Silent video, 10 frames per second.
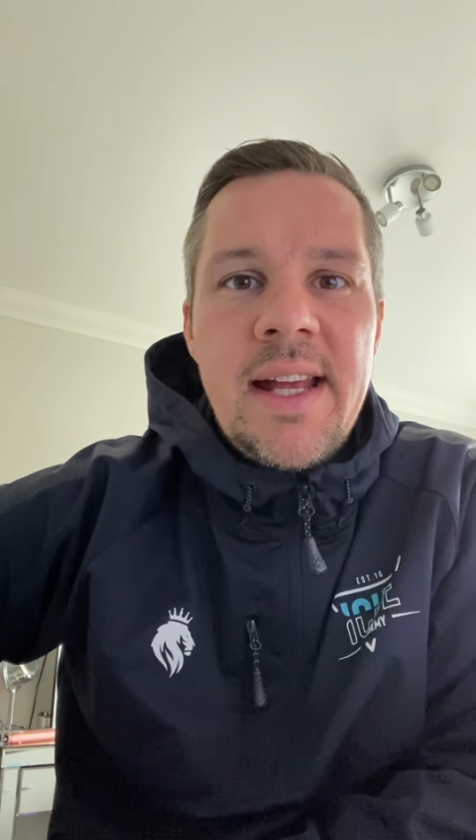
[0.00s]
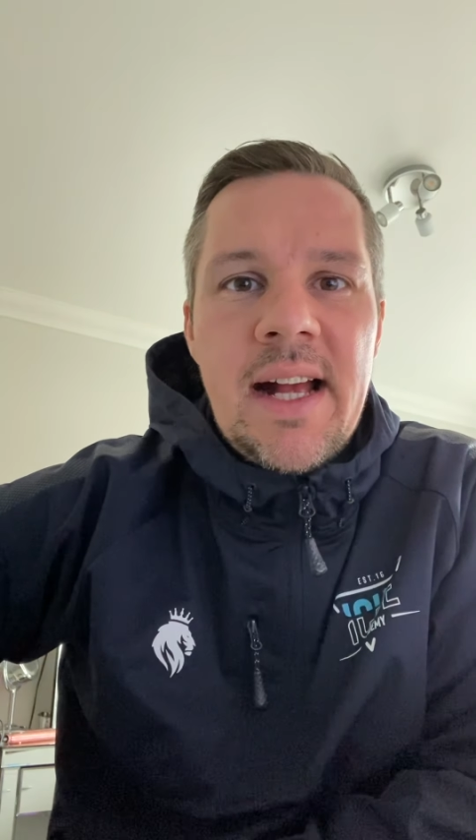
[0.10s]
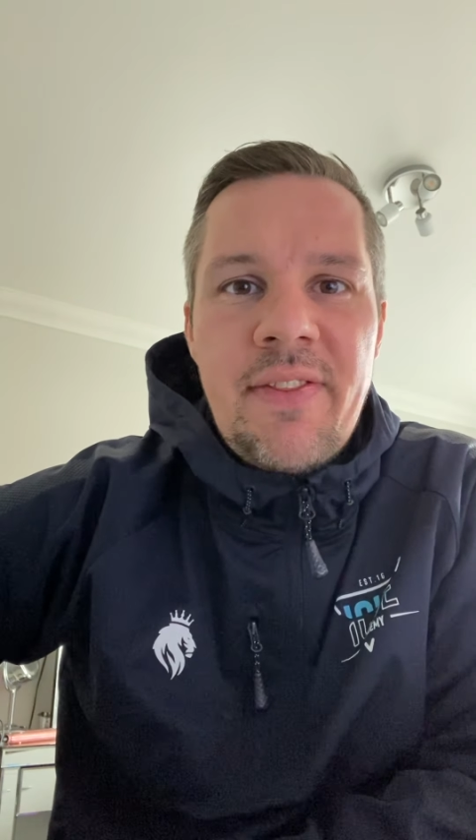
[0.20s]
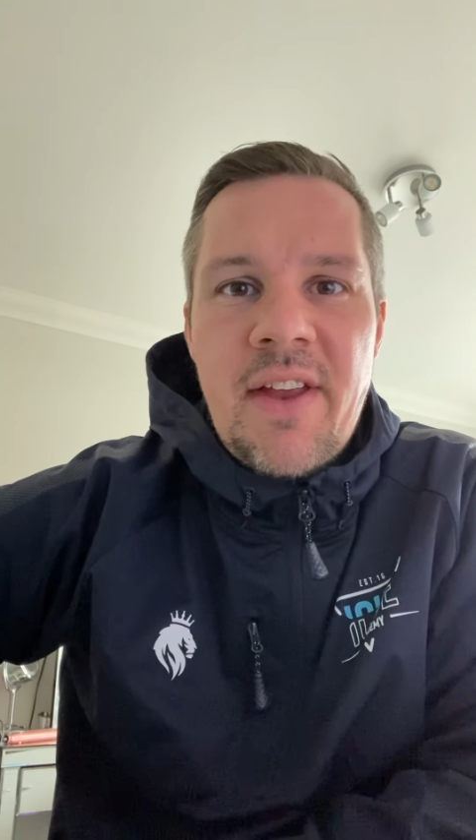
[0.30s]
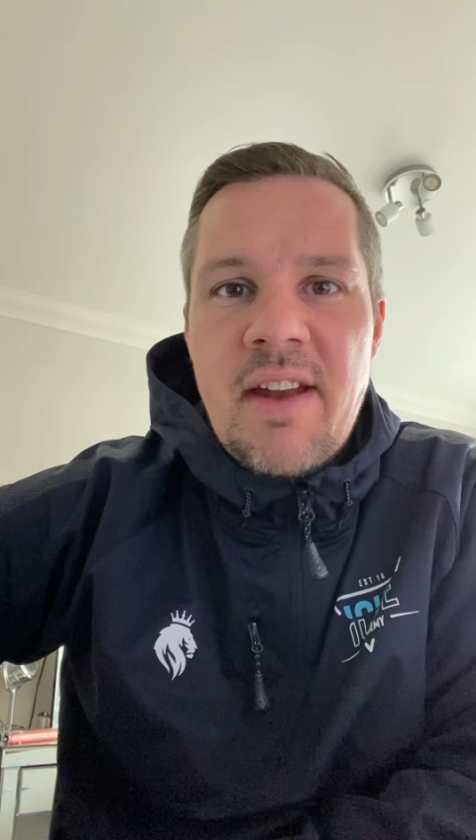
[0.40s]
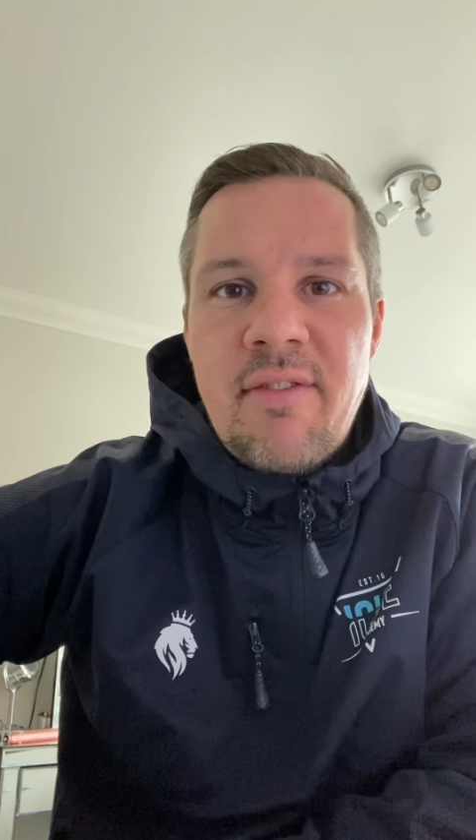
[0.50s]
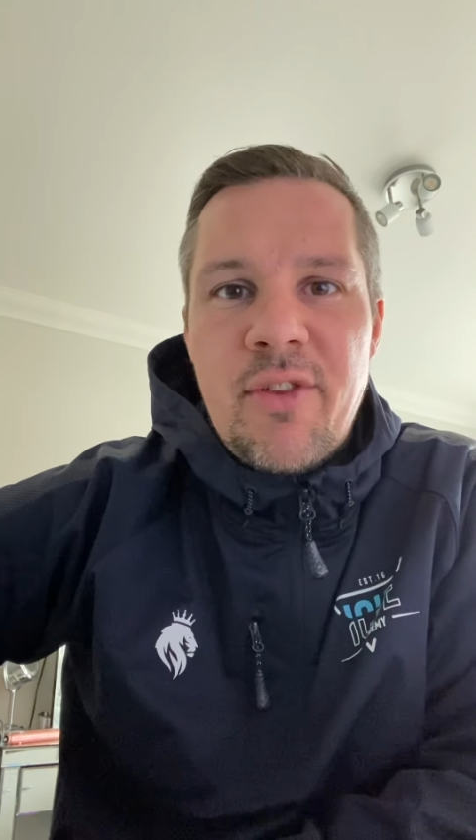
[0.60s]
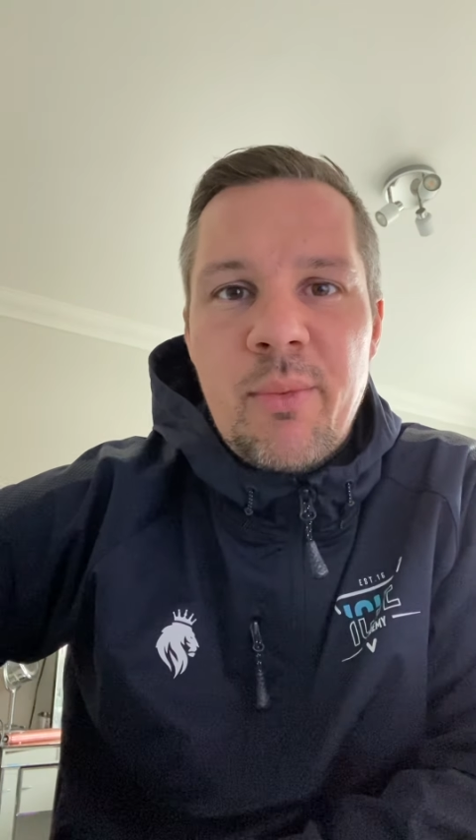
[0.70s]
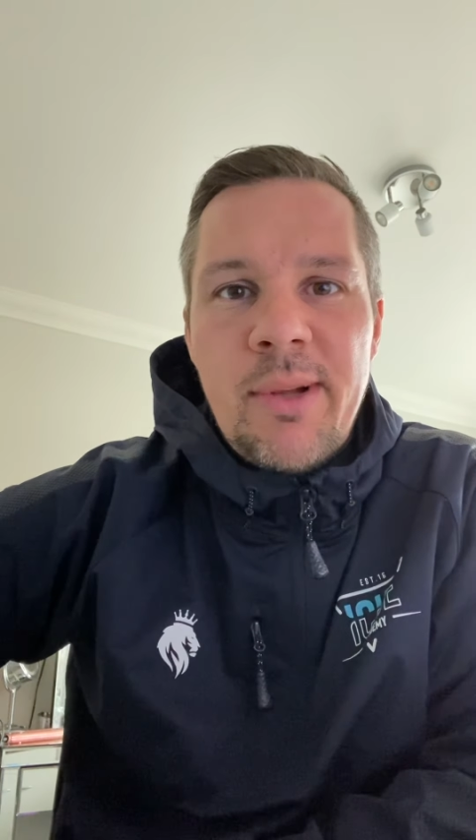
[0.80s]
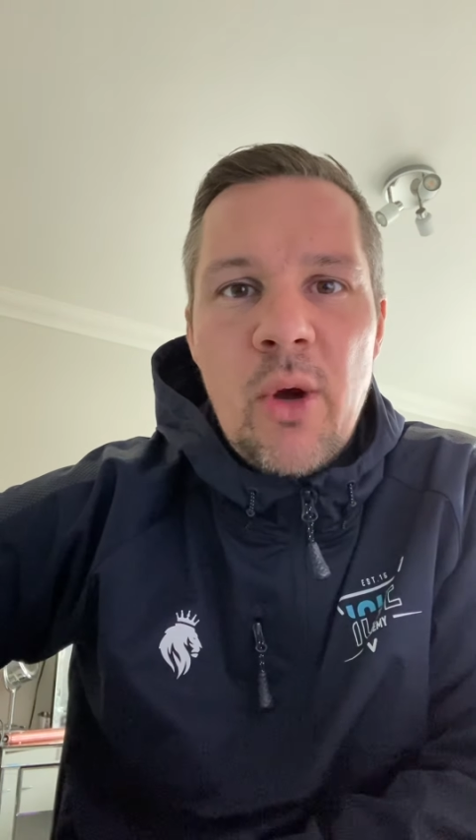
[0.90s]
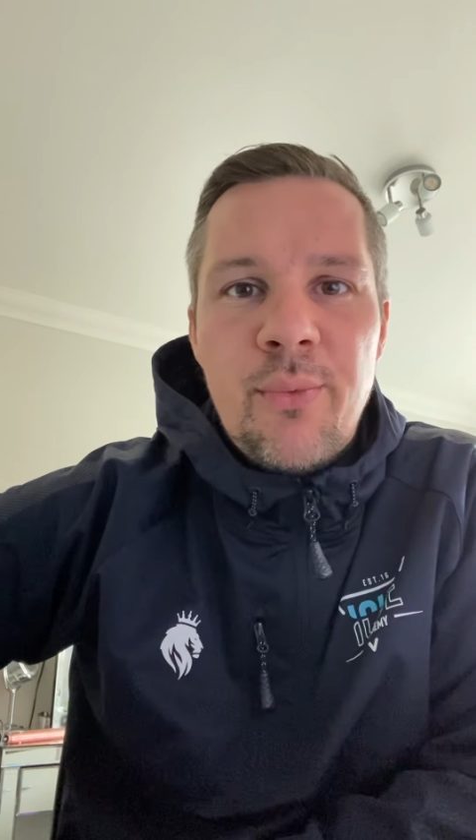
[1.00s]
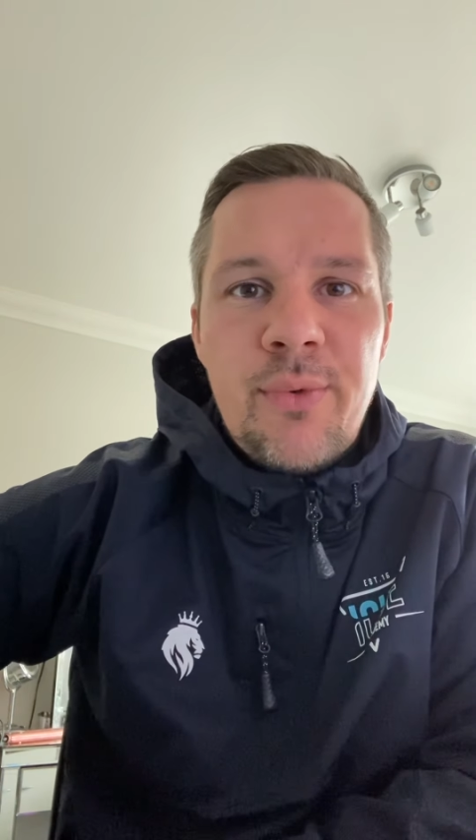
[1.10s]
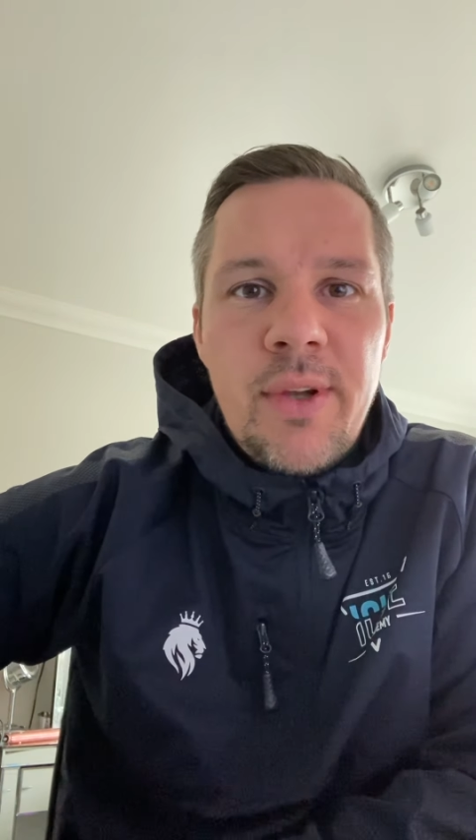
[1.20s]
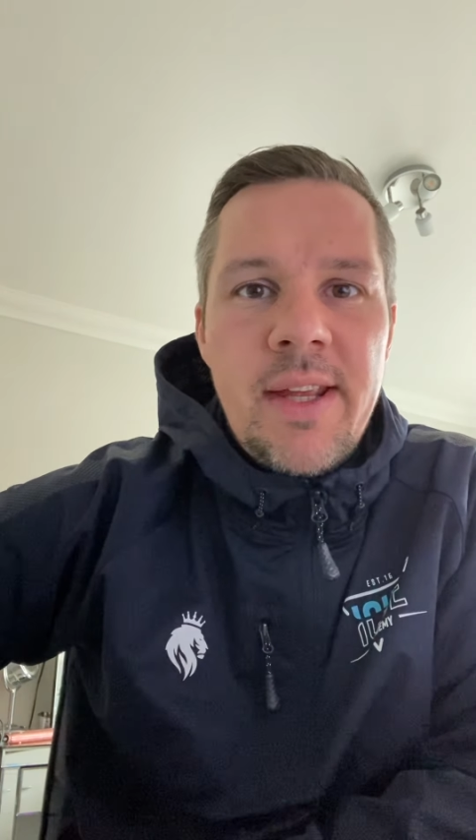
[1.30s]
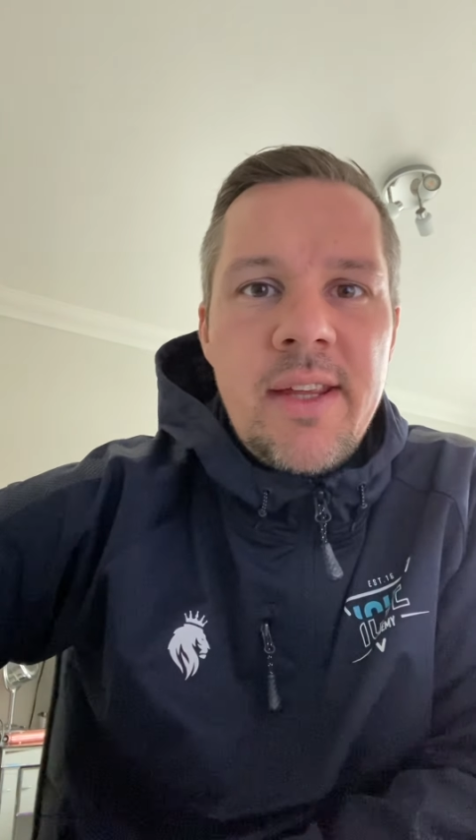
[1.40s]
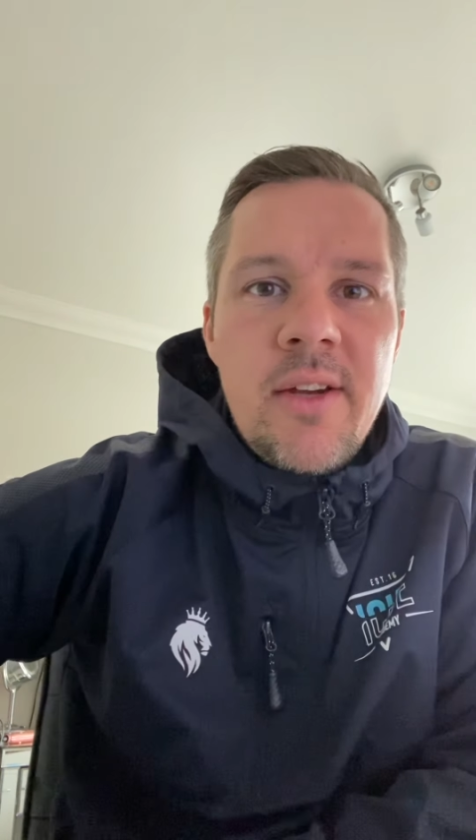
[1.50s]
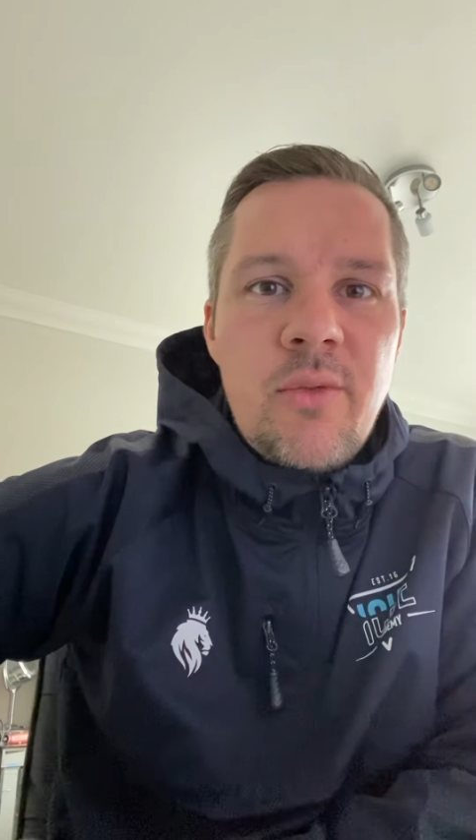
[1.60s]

and then everything will hopefully